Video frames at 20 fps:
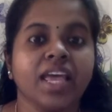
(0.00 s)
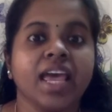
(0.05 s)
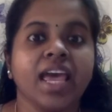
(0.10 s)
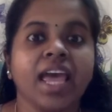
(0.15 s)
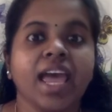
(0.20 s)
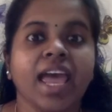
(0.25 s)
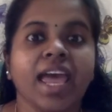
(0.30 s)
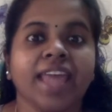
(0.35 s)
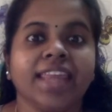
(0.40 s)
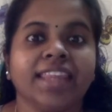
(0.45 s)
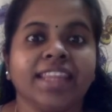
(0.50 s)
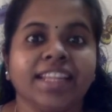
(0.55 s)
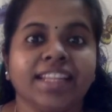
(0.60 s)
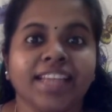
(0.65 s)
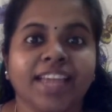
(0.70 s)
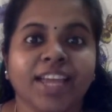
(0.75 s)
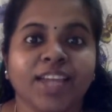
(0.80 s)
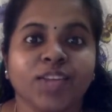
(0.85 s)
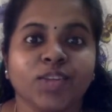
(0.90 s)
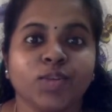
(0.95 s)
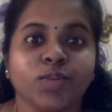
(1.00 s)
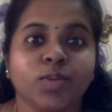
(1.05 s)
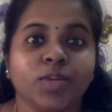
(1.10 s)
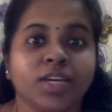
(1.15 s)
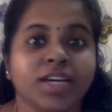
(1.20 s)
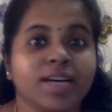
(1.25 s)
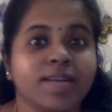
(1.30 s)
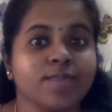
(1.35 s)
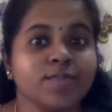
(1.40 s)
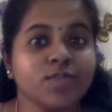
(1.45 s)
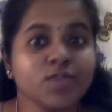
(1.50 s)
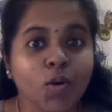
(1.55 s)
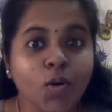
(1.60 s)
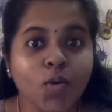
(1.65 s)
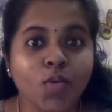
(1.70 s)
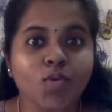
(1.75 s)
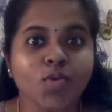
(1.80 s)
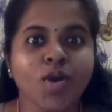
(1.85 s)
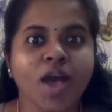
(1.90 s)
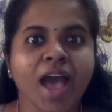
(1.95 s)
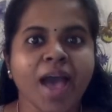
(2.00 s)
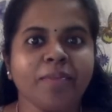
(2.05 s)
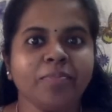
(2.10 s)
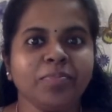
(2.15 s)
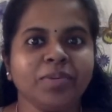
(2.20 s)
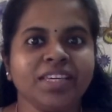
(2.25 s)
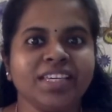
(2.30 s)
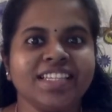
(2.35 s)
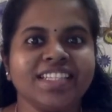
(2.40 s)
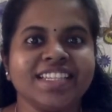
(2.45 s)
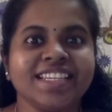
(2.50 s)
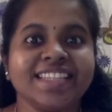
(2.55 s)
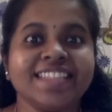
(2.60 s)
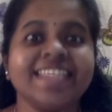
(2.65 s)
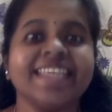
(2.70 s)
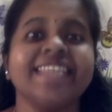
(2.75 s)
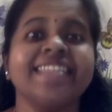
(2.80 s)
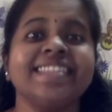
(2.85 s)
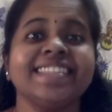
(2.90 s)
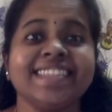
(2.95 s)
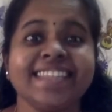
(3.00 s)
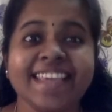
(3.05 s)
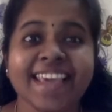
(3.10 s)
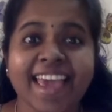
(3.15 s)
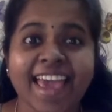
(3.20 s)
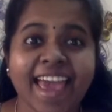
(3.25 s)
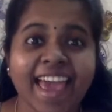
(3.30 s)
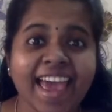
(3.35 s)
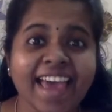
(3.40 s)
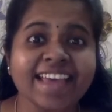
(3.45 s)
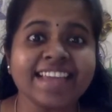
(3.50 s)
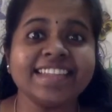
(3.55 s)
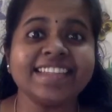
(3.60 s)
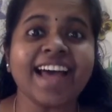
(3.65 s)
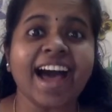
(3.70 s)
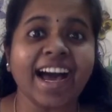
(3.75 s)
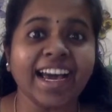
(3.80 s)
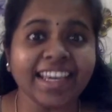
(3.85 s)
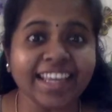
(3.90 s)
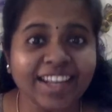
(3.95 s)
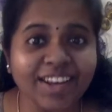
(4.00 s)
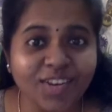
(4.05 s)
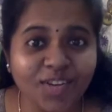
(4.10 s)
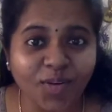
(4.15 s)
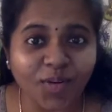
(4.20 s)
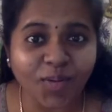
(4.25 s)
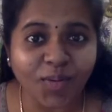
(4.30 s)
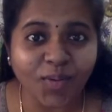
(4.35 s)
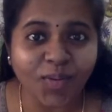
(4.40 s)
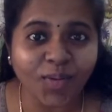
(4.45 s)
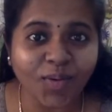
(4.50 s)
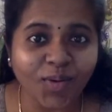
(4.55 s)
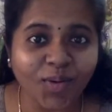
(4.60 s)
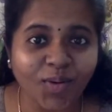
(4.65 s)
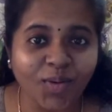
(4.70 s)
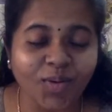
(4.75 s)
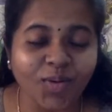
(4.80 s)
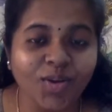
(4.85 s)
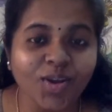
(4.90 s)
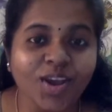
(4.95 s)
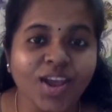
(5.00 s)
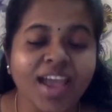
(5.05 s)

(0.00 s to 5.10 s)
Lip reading: And then Ketu becomes so happy. She says, yes, I know.